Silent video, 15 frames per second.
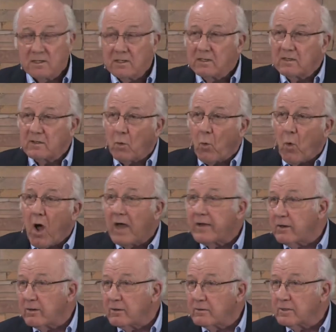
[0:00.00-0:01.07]
the
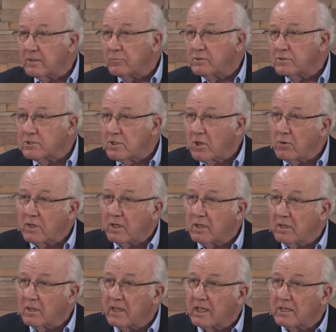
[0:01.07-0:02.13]
water that was soaking
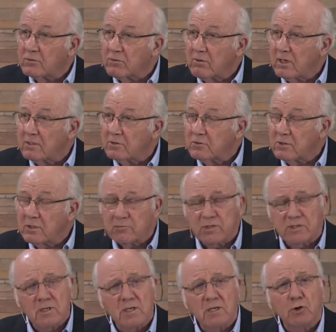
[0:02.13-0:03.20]
in that trench. It
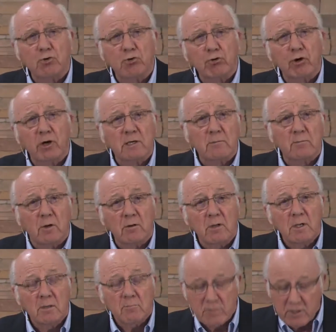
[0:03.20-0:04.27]
was an incredible
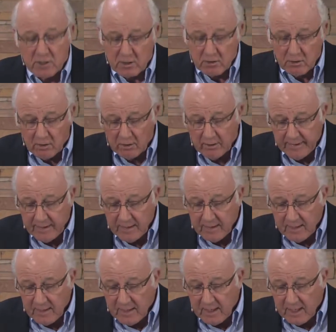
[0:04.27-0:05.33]
miracle.
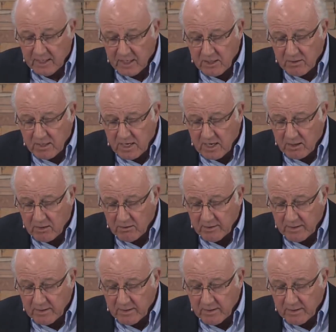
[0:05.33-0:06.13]
And here now